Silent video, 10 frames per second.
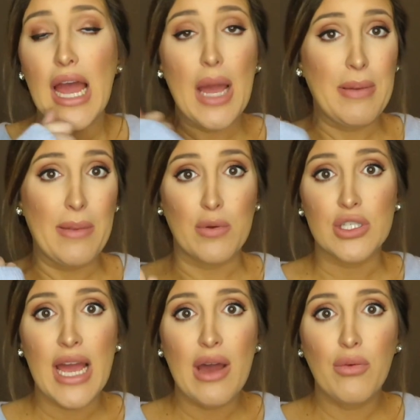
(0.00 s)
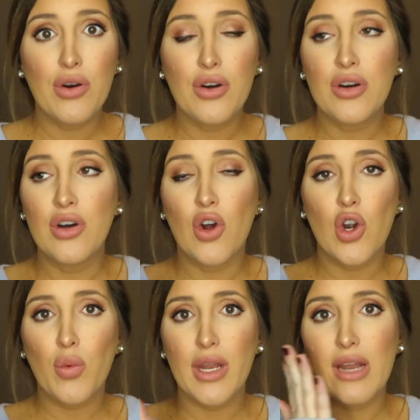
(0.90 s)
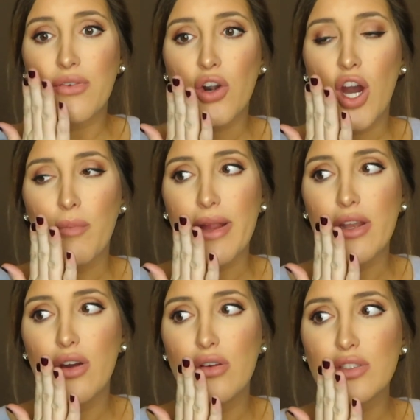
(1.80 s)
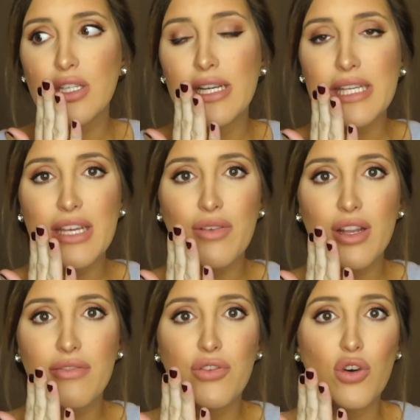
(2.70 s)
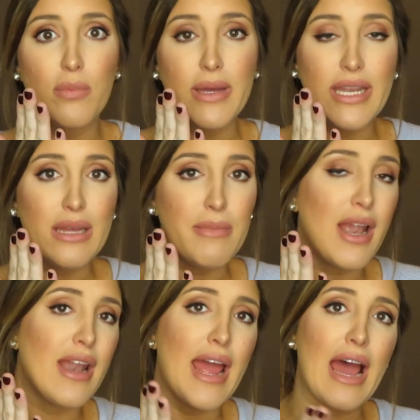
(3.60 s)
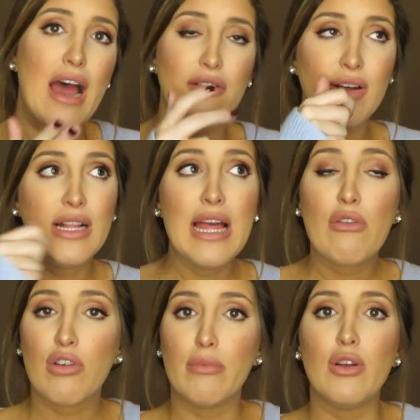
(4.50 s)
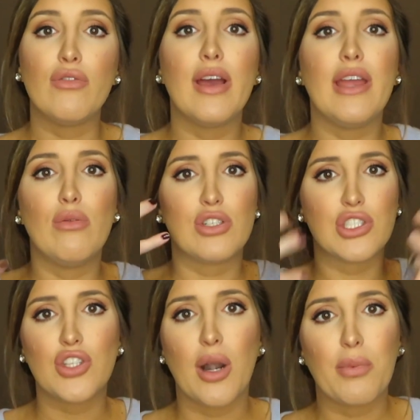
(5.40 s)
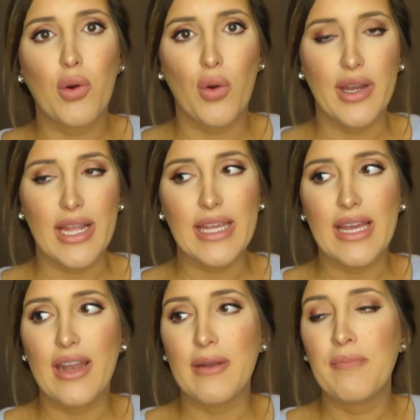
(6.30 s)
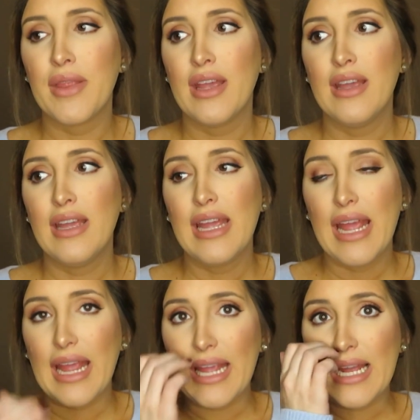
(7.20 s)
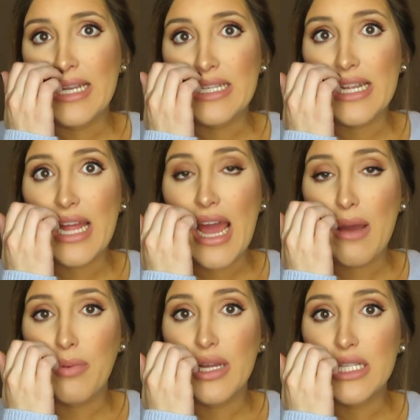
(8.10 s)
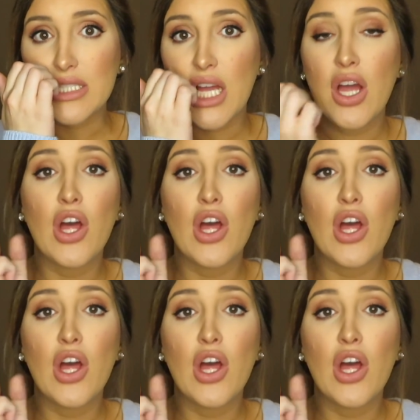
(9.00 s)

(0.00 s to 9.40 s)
a paper towel or whatever on my nose, give it a full minute and a half, remove it, it would just start pouring again. And it happened